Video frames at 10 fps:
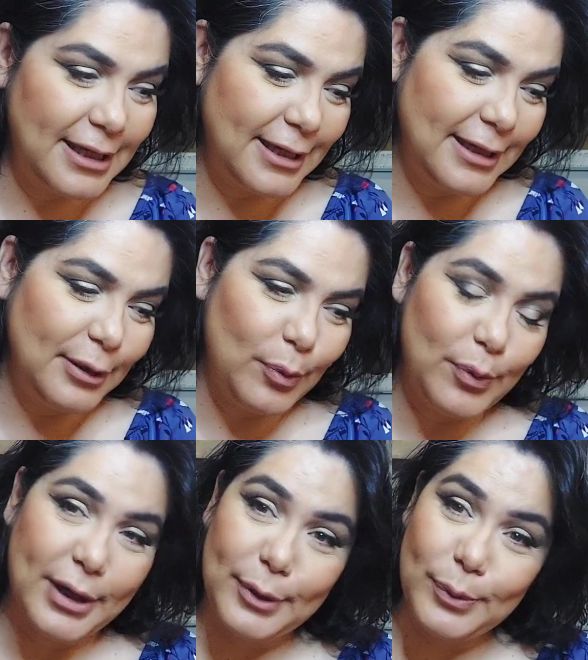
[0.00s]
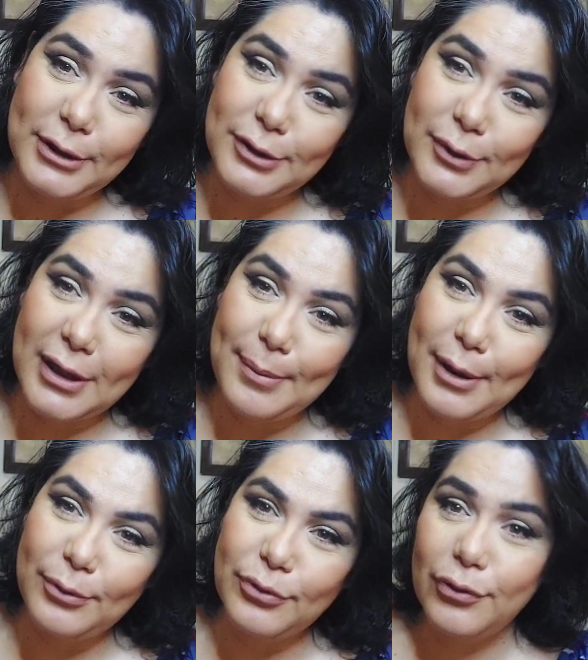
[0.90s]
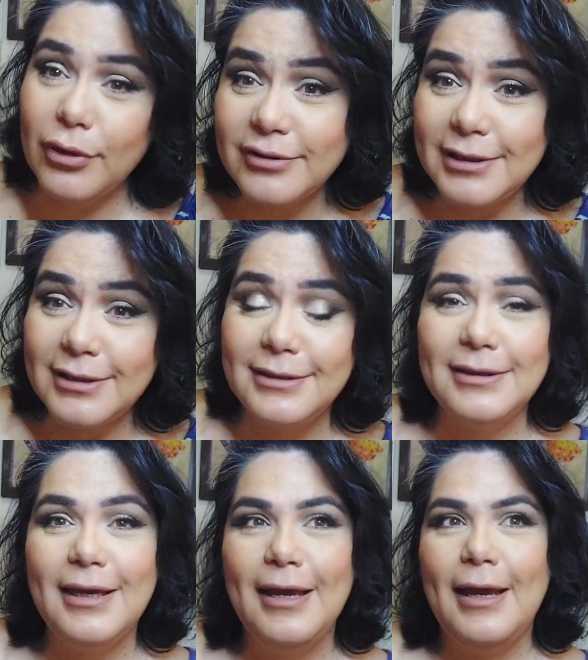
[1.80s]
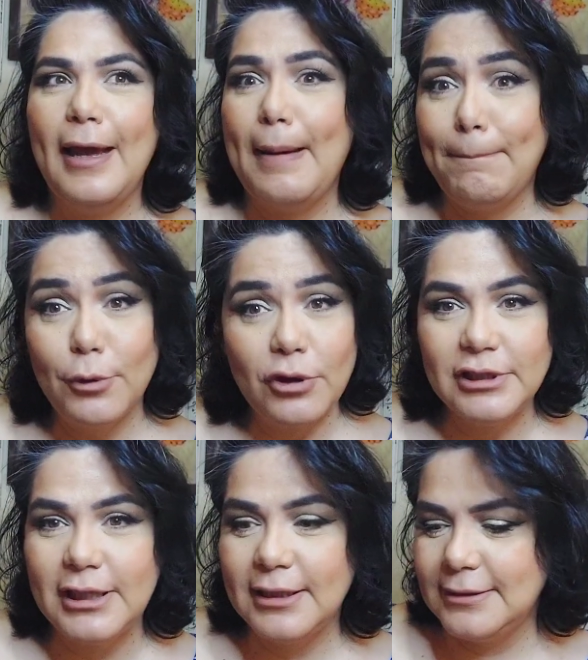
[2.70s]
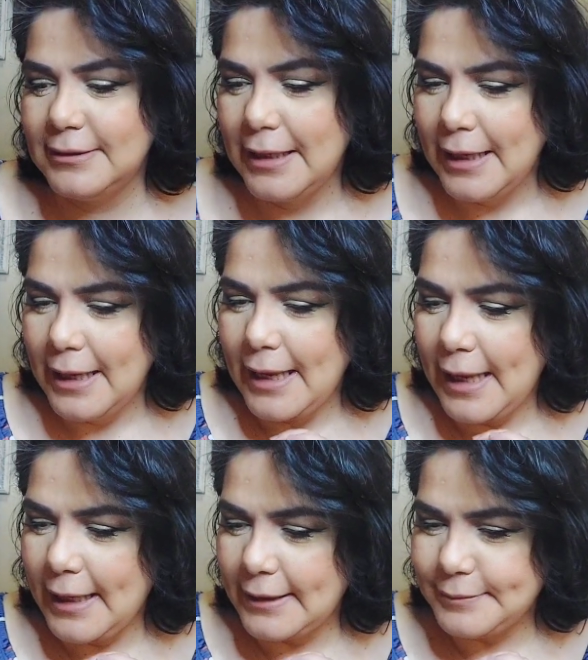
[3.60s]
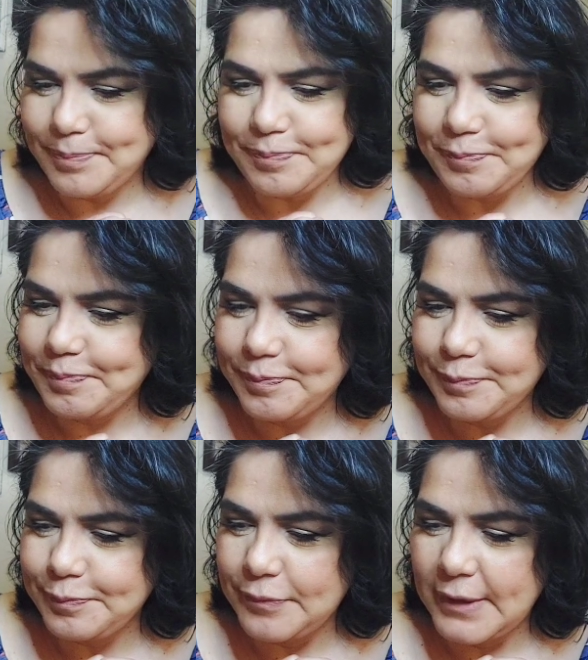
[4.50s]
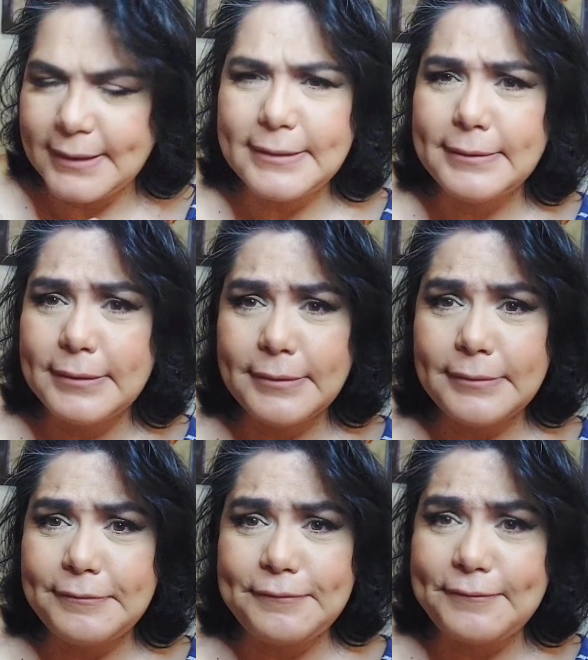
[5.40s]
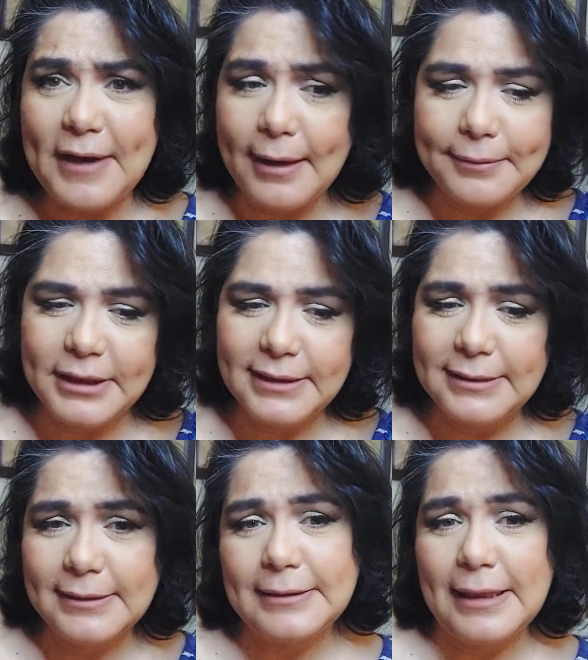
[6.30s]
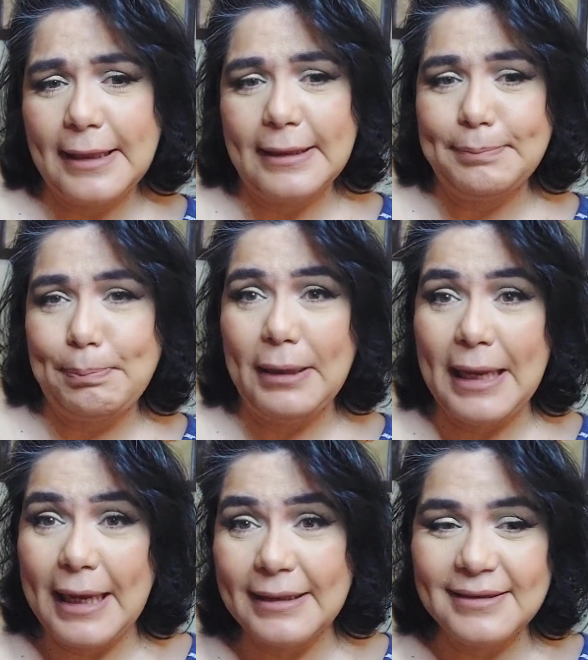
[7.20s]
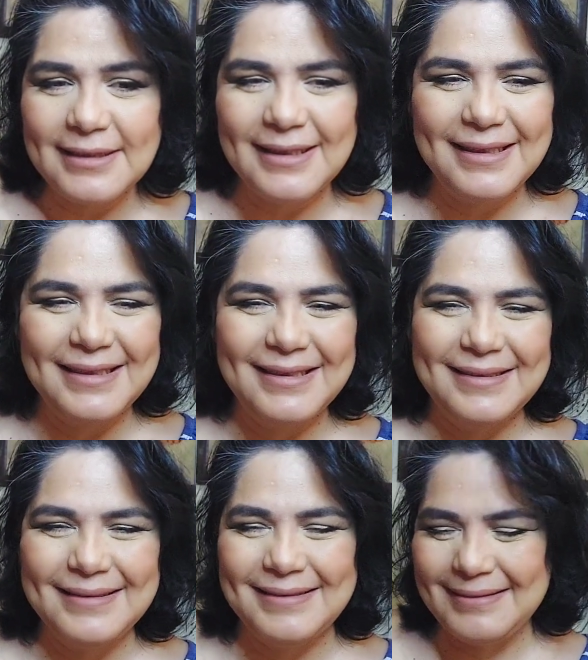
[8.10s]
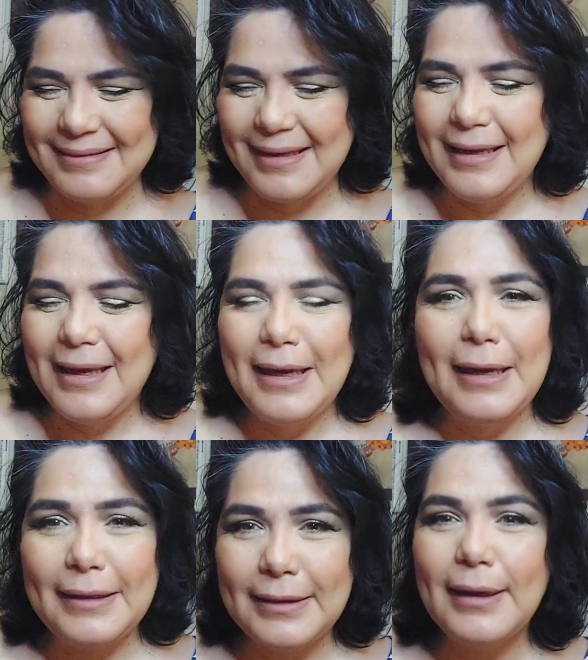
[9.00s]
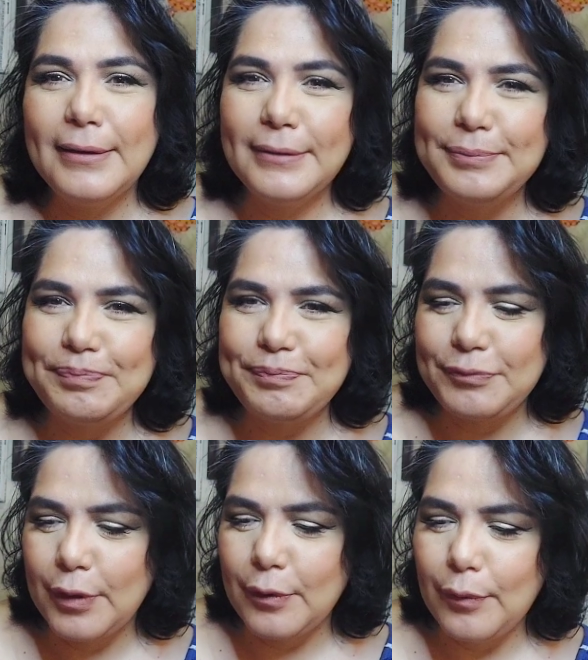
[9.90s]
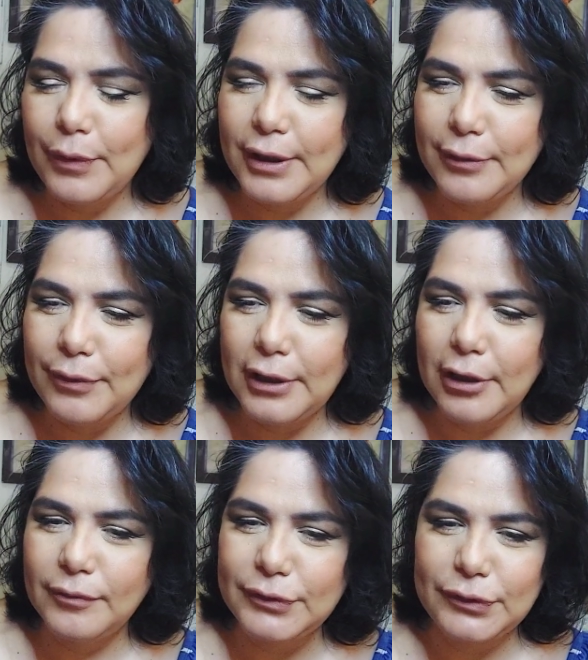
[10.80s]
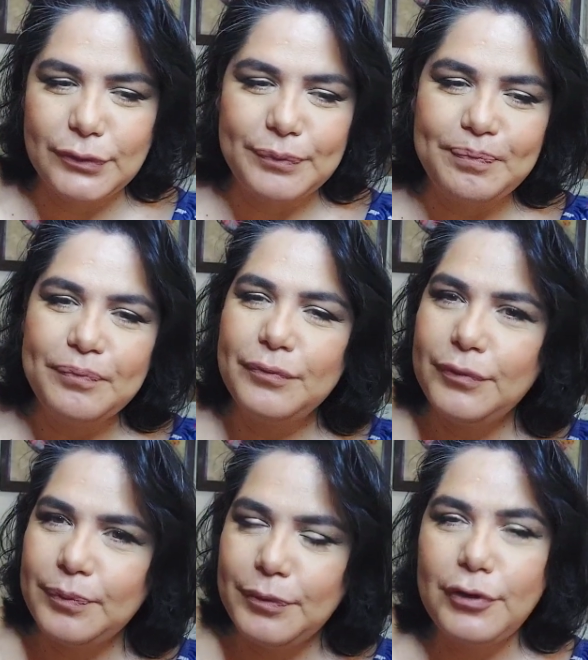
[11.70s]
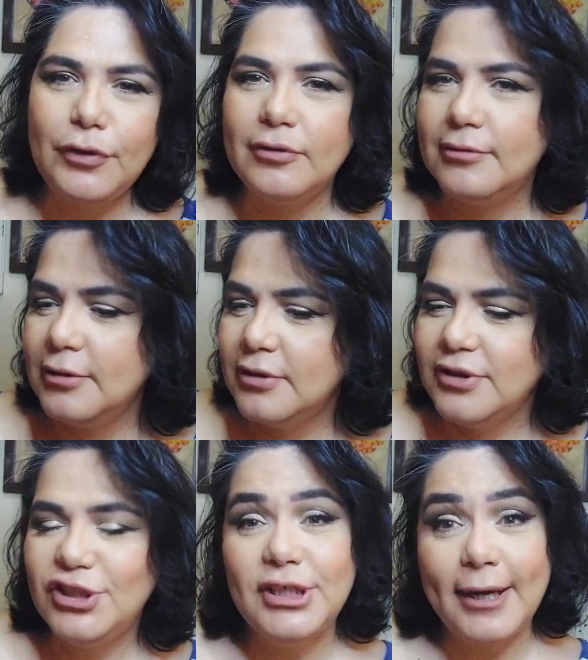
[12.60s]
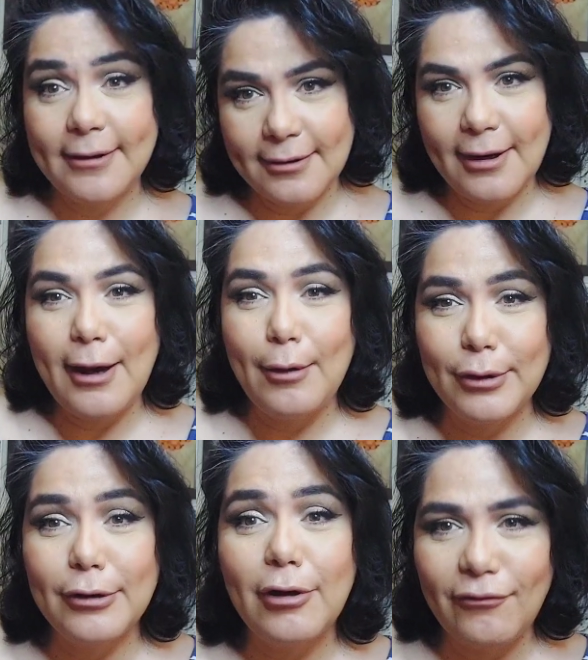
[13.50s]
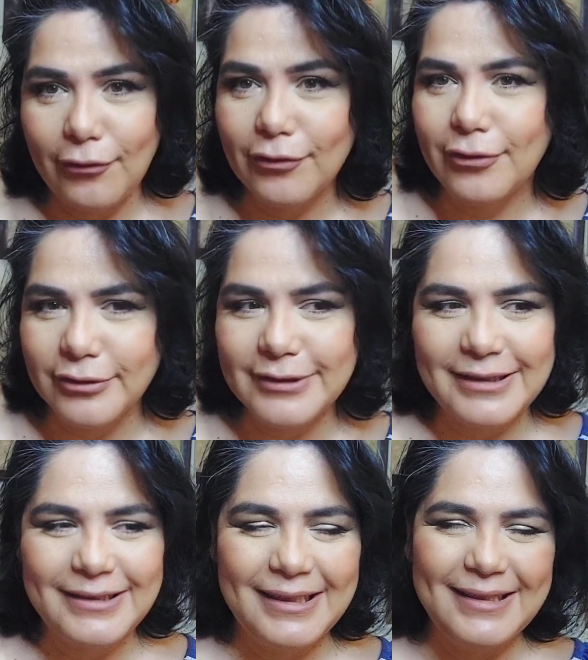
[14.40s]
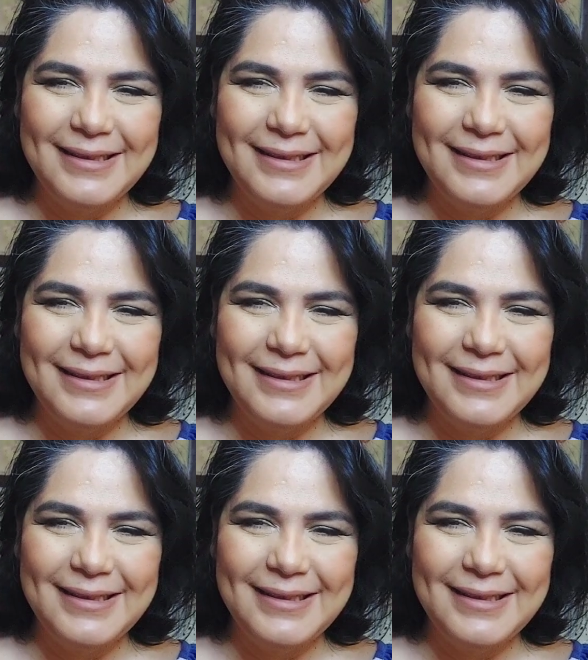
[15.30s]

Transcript: channel where we talk about cross-stitch and projects and fabrics and plans. and we love to, you know, share our love for cross-stitch.